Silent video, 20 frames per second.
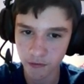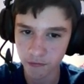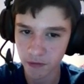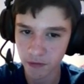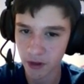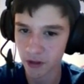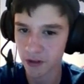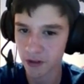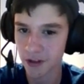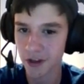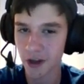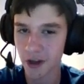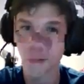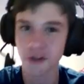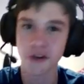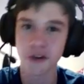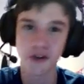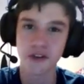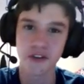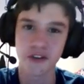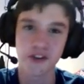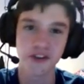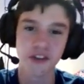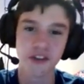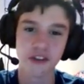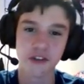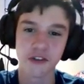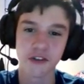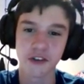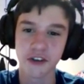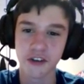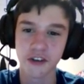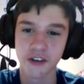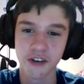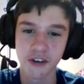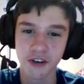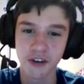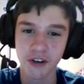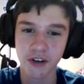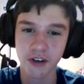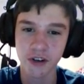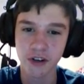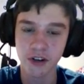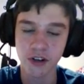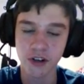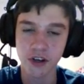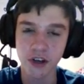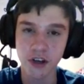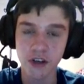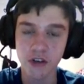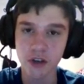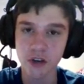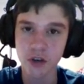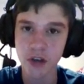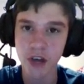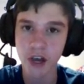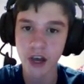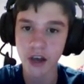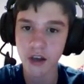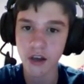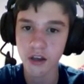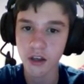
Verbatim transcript: I don't like how he calls us children. So, yeah,